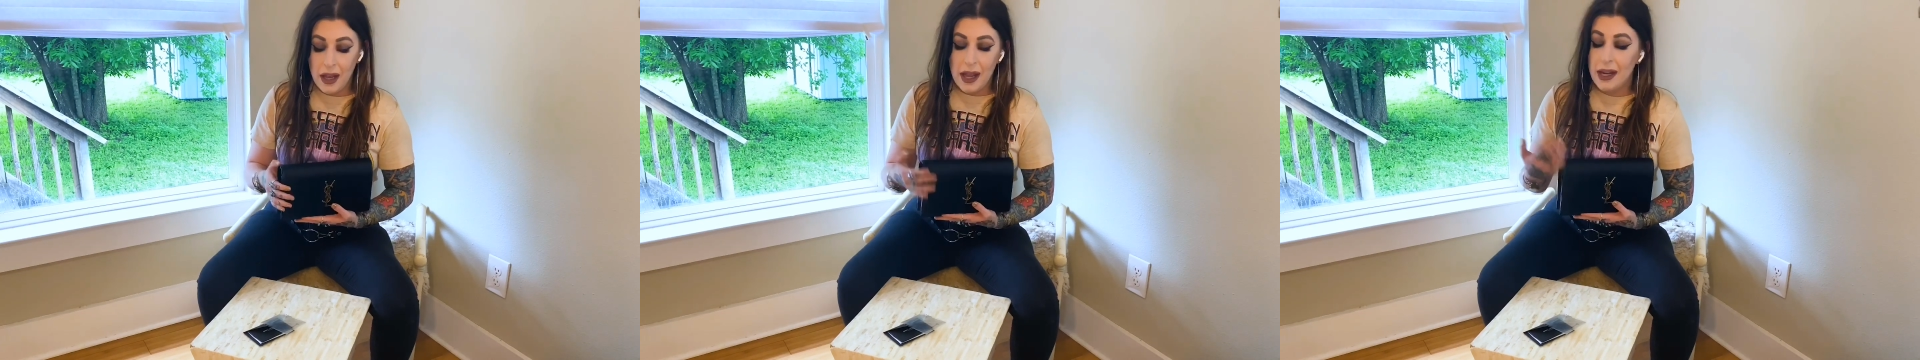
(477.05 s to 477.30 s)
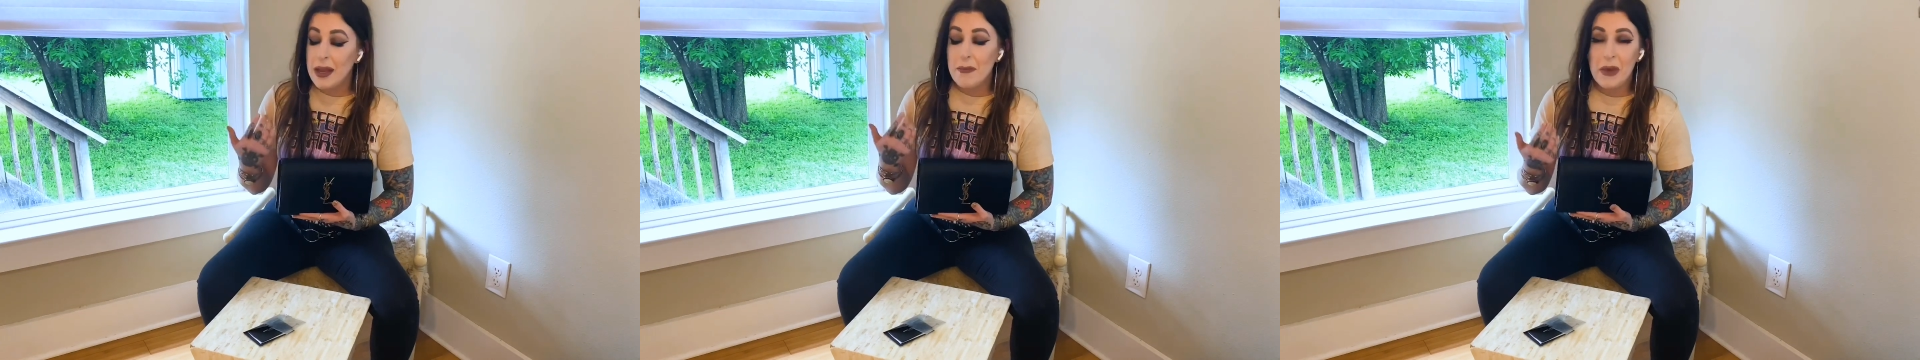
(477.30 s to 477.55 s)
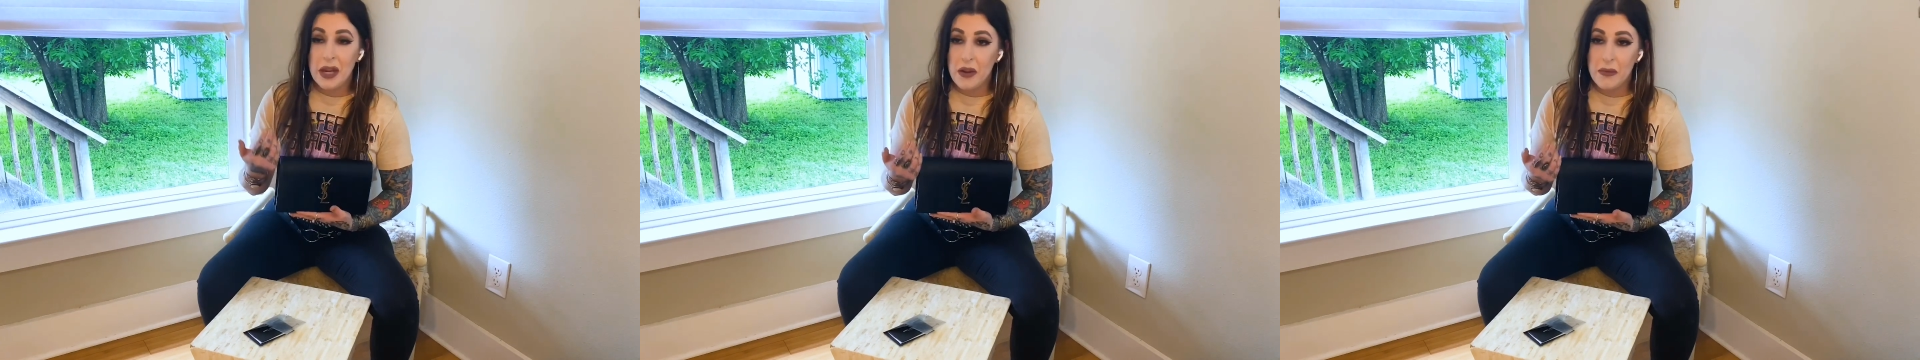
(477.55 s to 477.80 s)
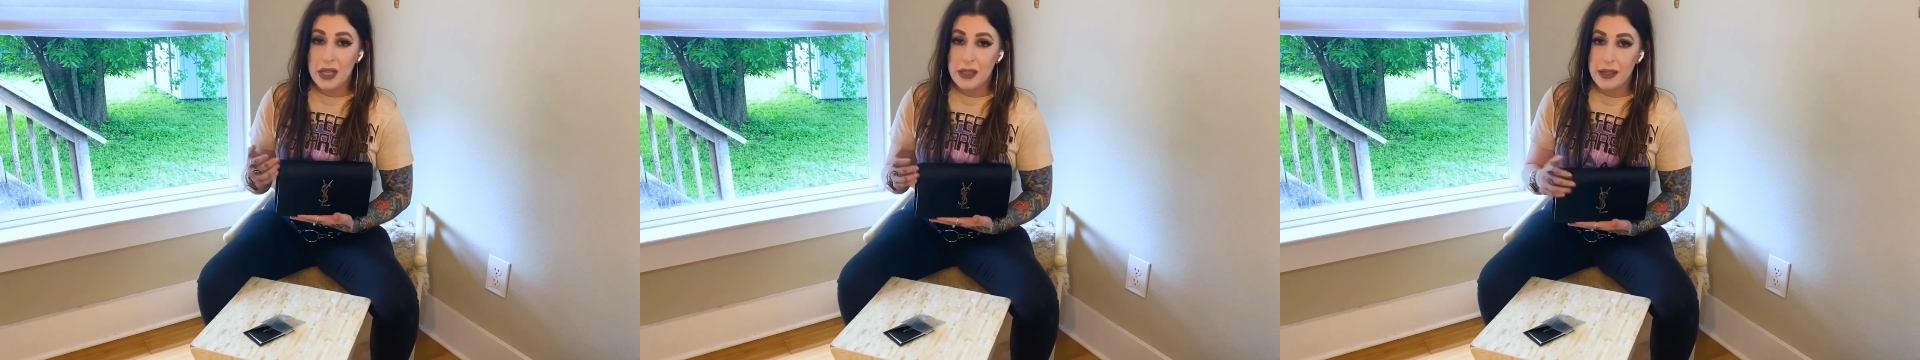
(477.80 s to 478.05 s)
and I'm by no
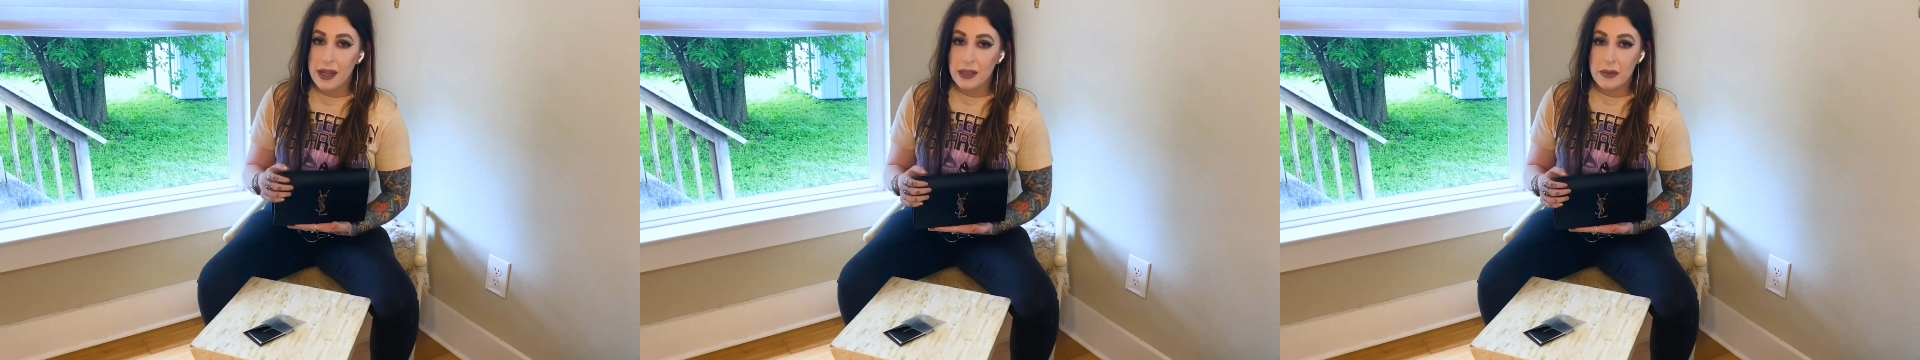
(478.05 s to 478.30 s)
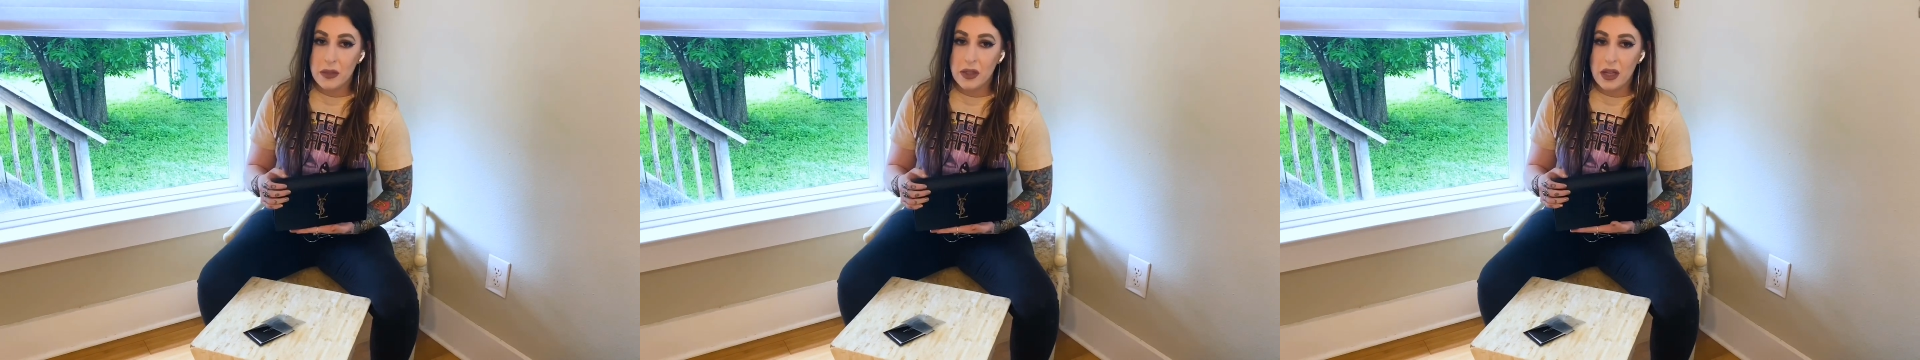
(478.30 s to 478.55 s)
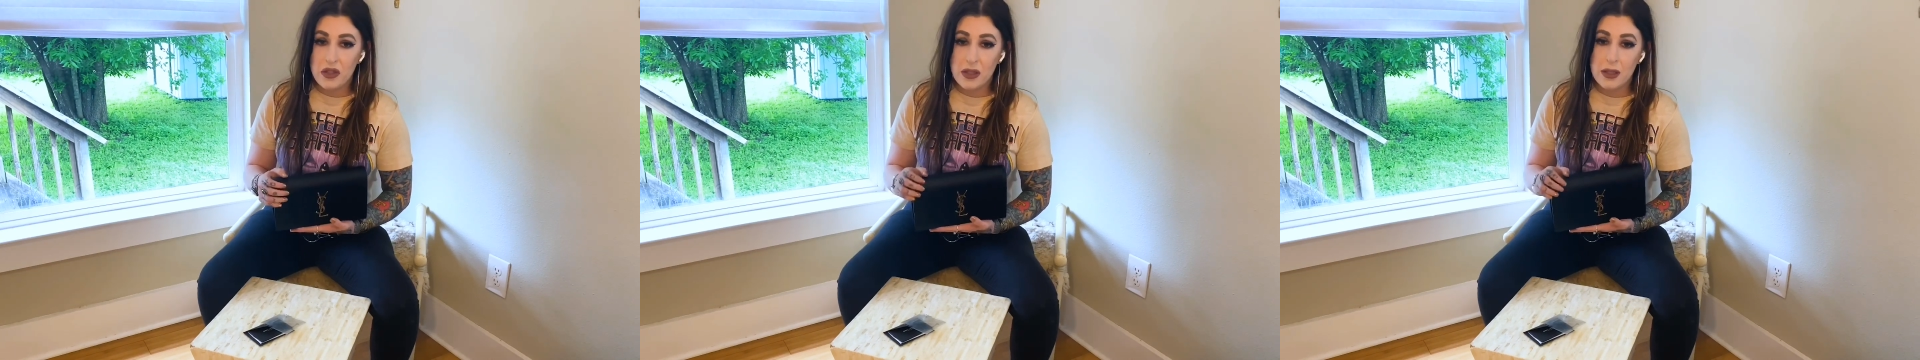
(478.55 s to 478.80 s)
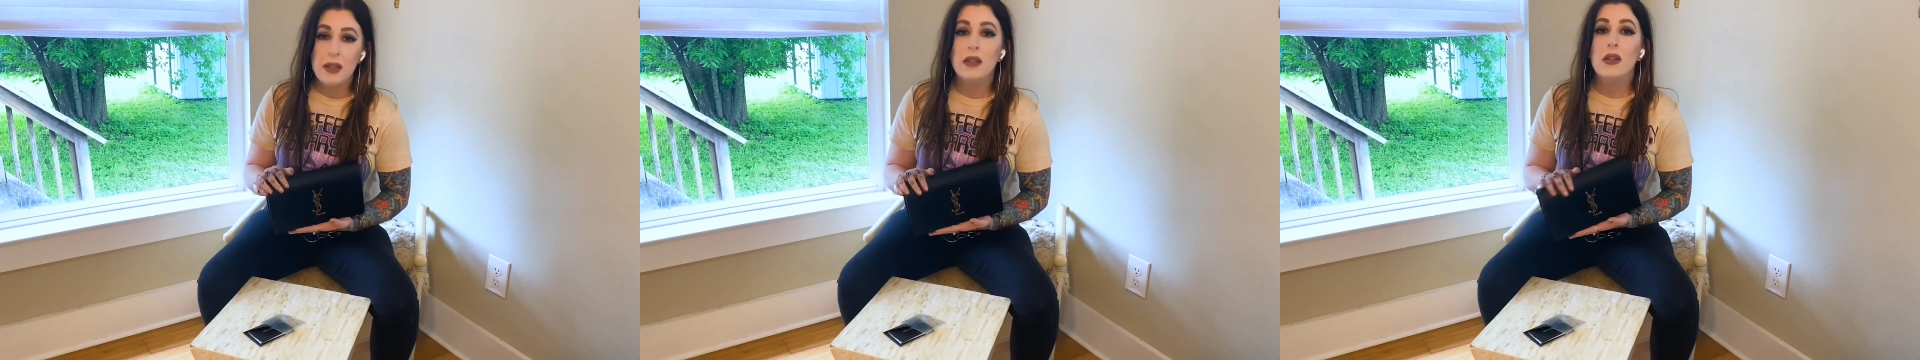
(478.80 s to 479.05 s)
means an expert, I
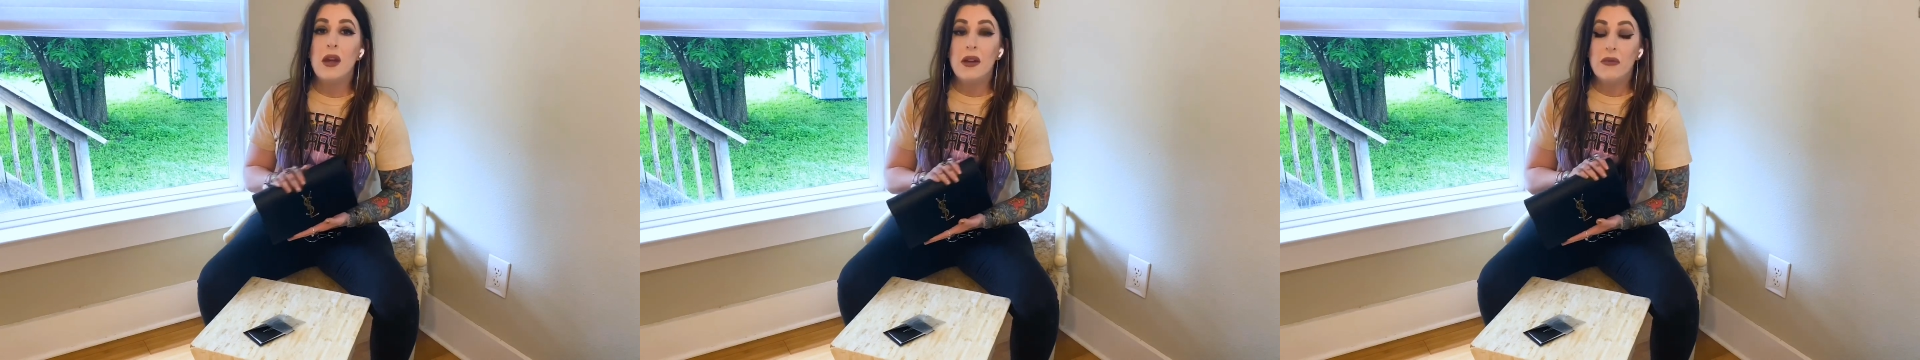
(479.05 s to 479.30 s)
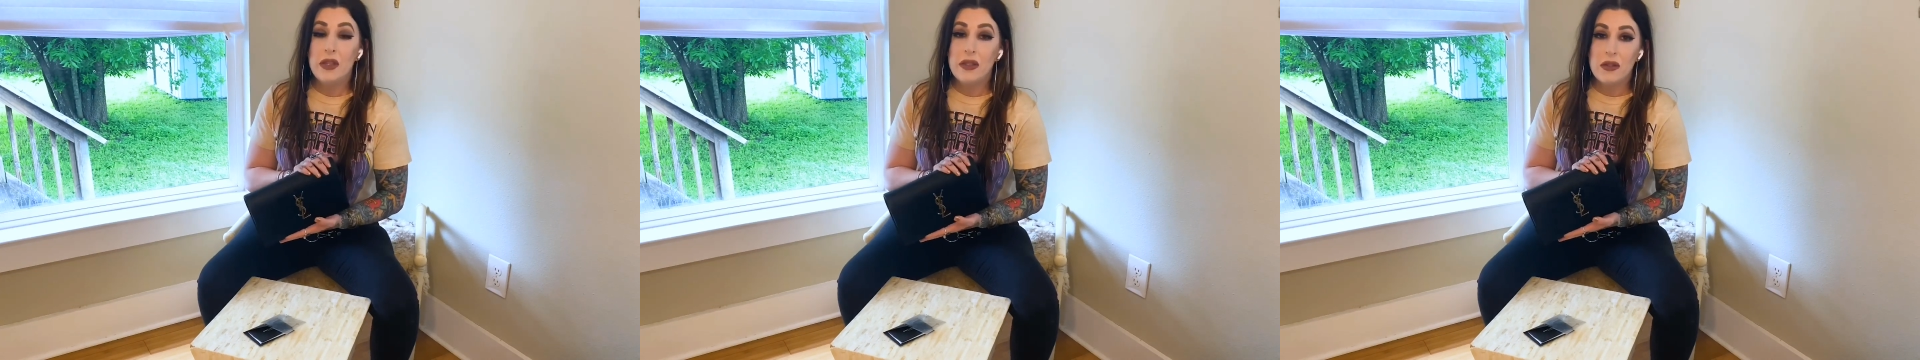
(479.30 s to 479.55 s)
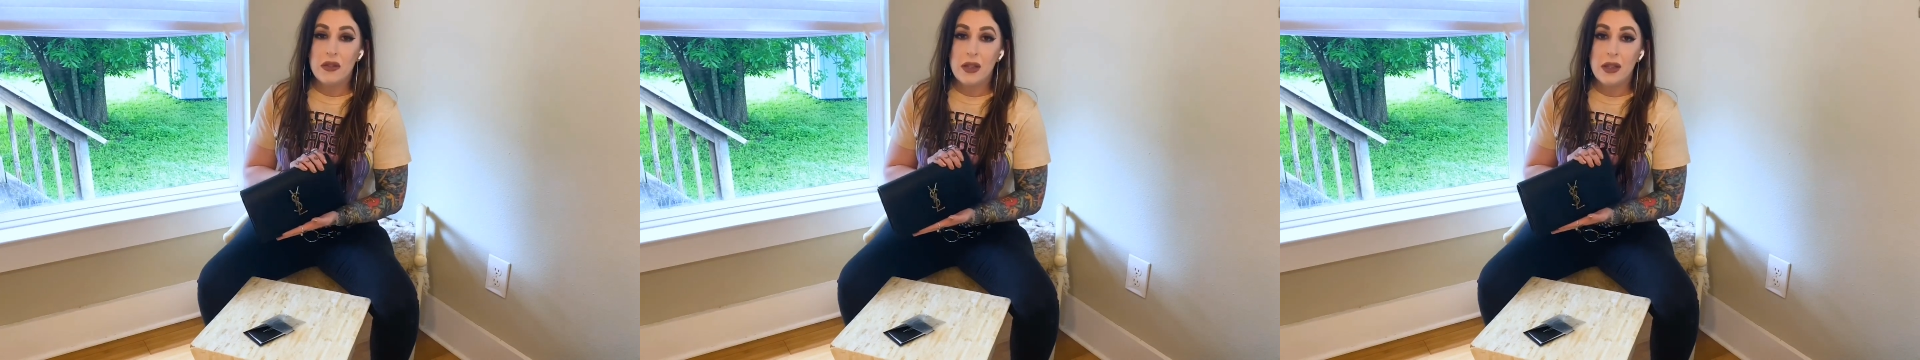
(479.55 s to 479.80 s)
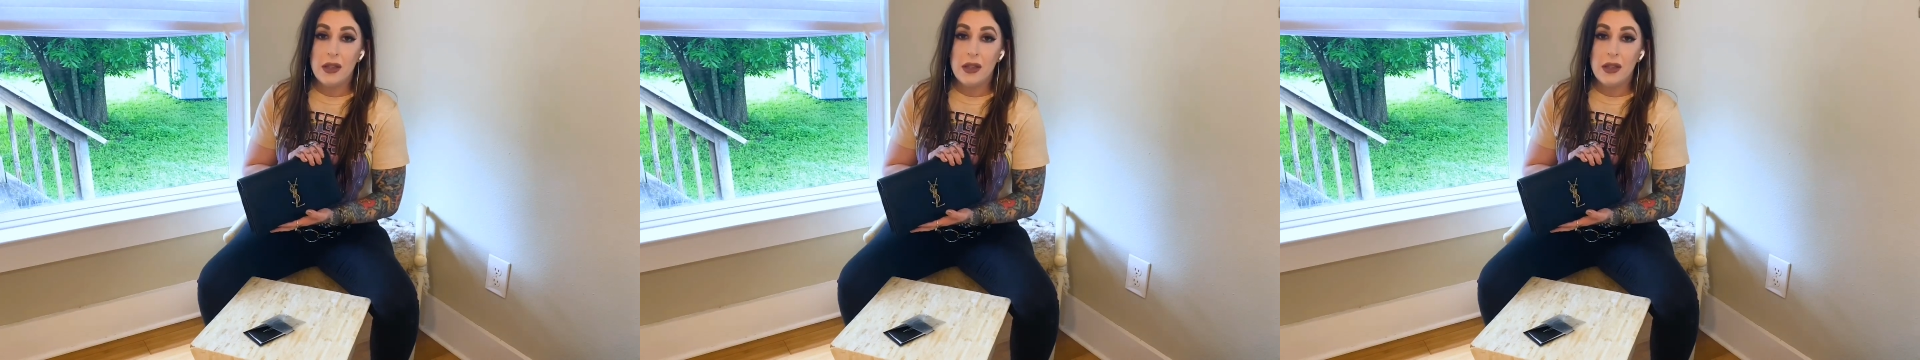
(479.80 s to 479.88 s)
just did a lot of research on